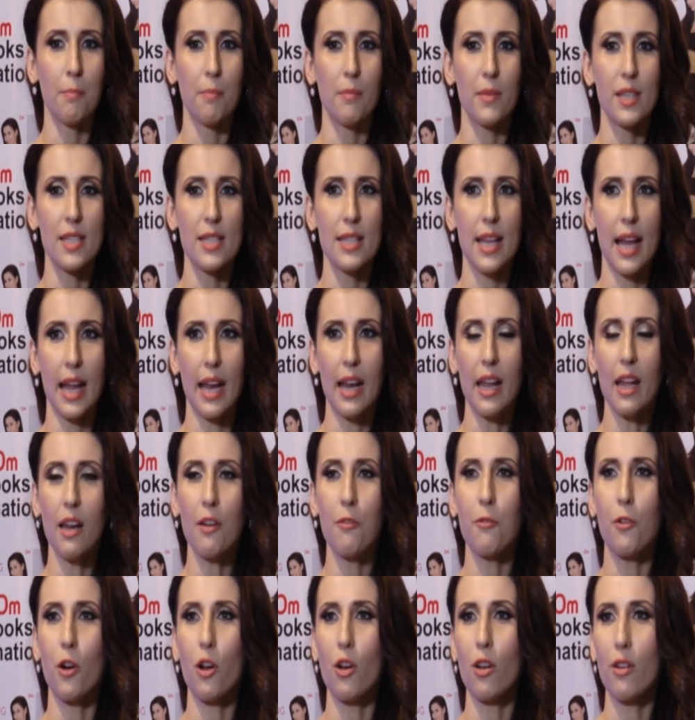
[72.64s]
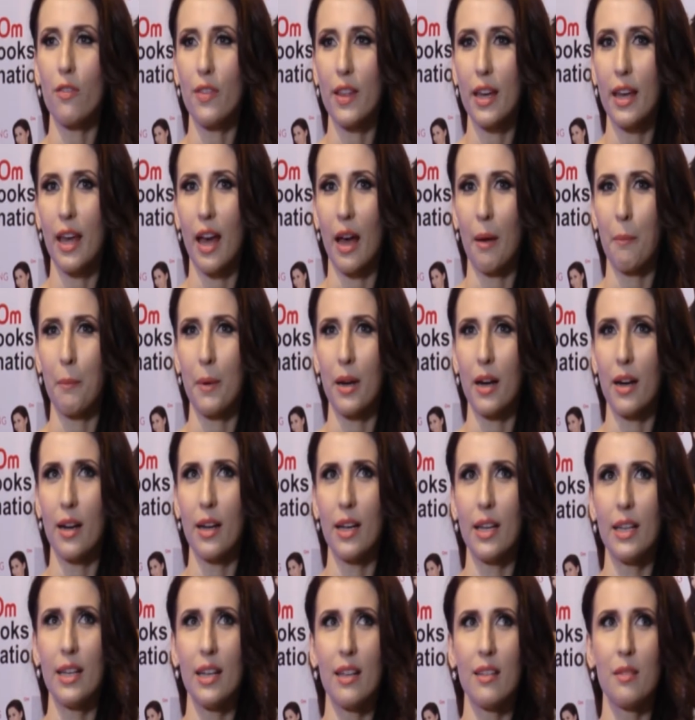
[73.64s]
Standing in front of the camera,
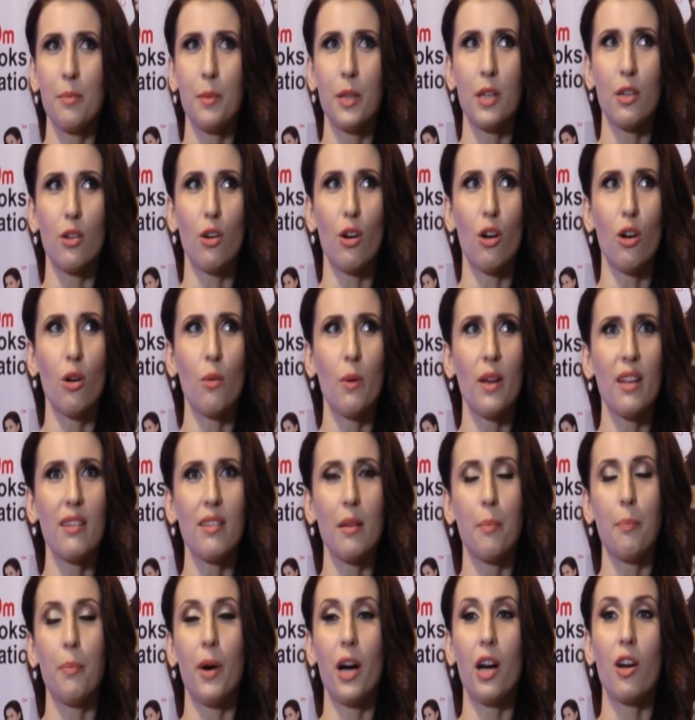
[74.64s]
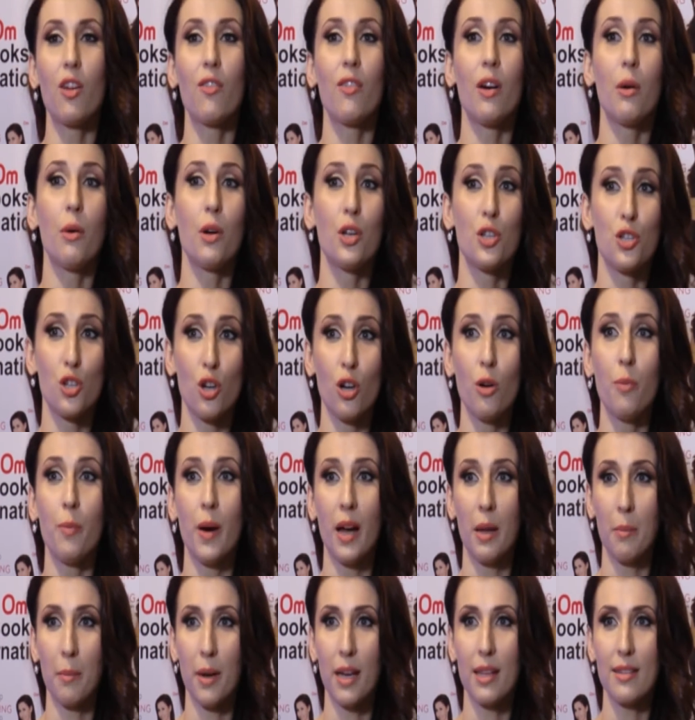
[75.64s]
it has been always a part of our job,
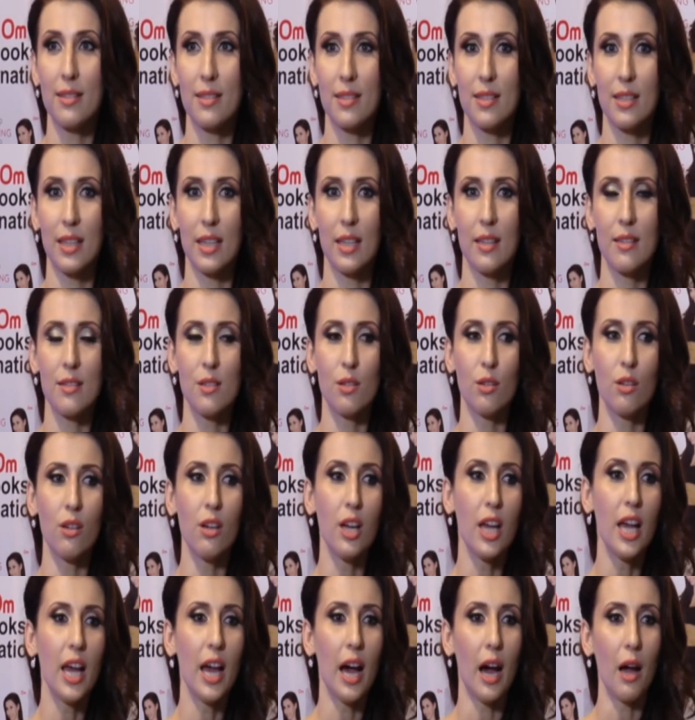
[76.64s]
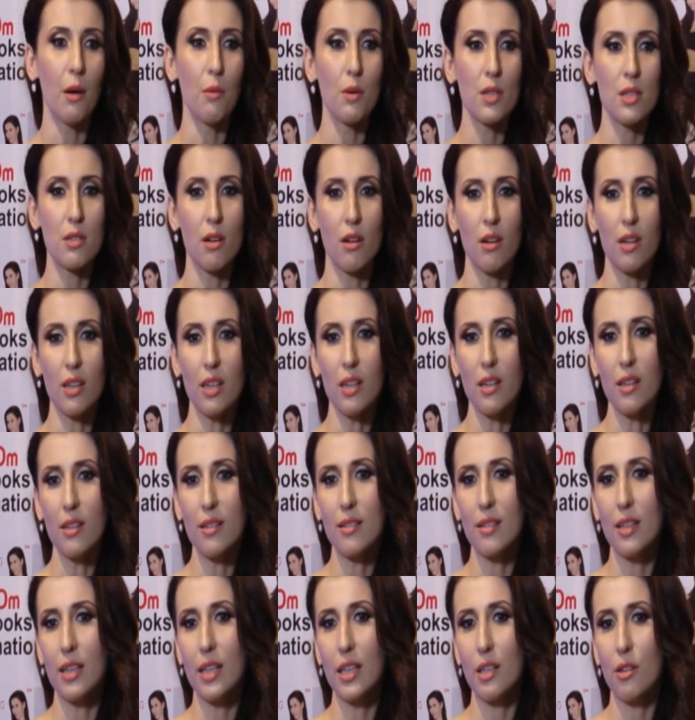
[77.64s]
I must say. So I was
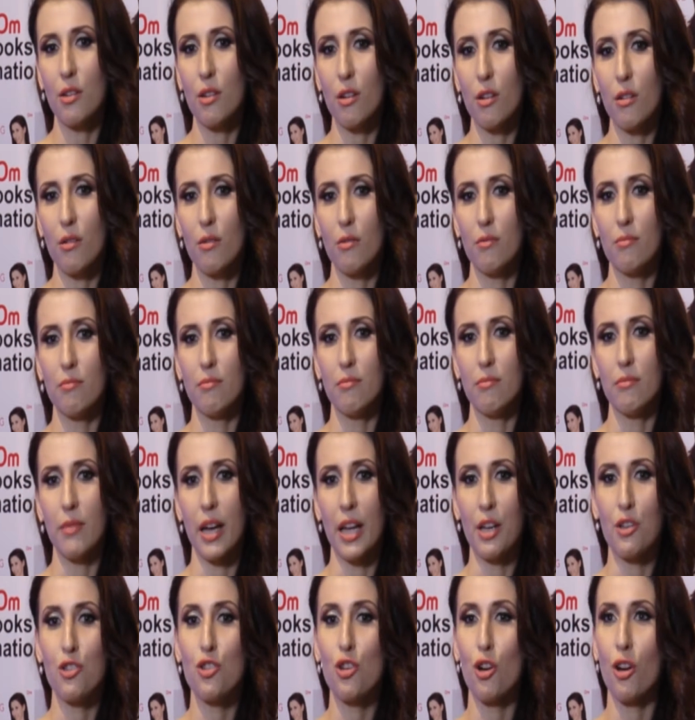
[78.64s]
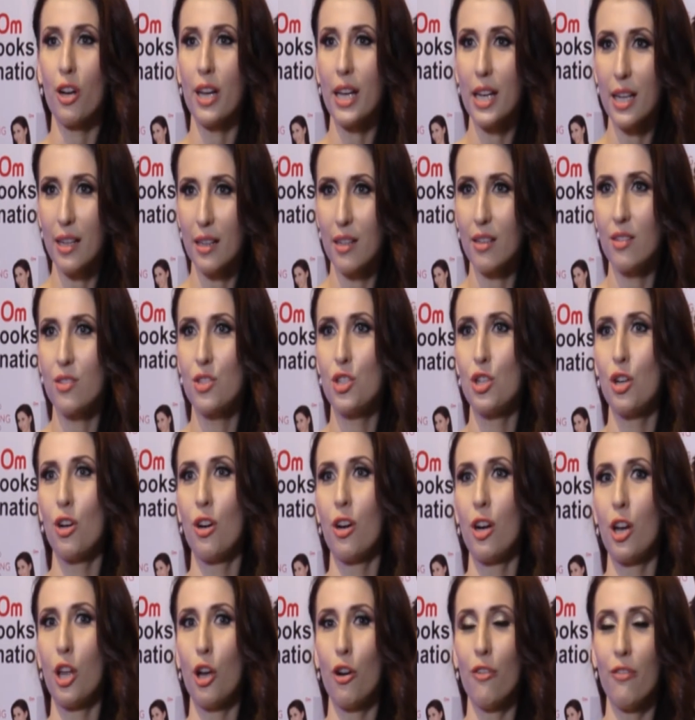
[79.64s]
continuously, enjoying this
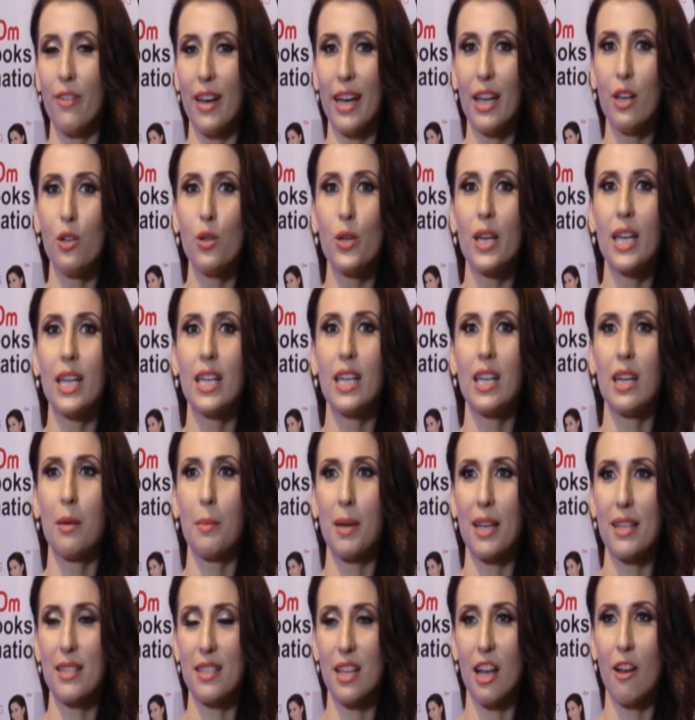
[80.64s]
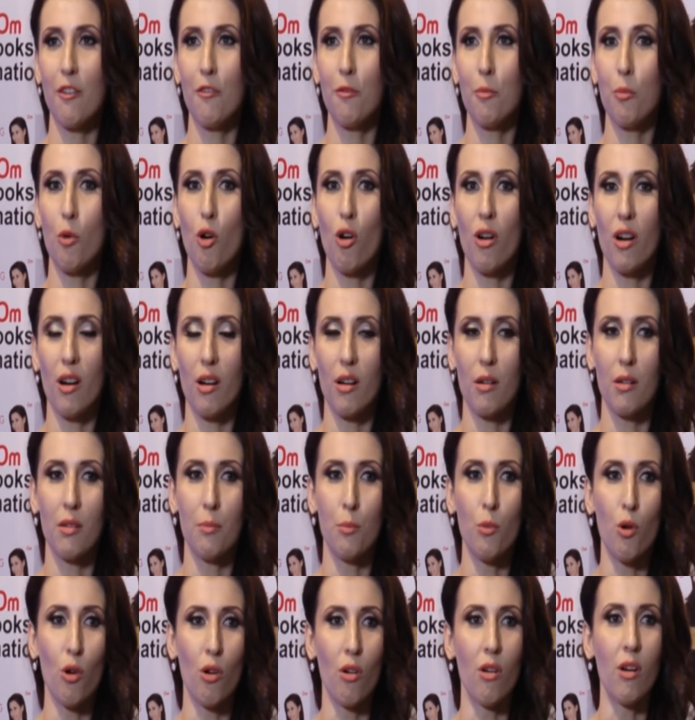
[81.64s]
journey of educating myself more and
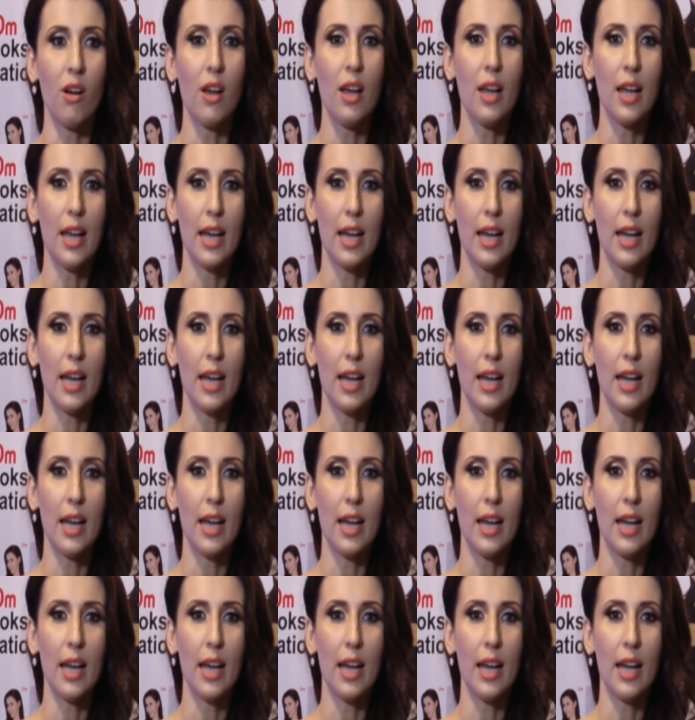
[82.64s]
more.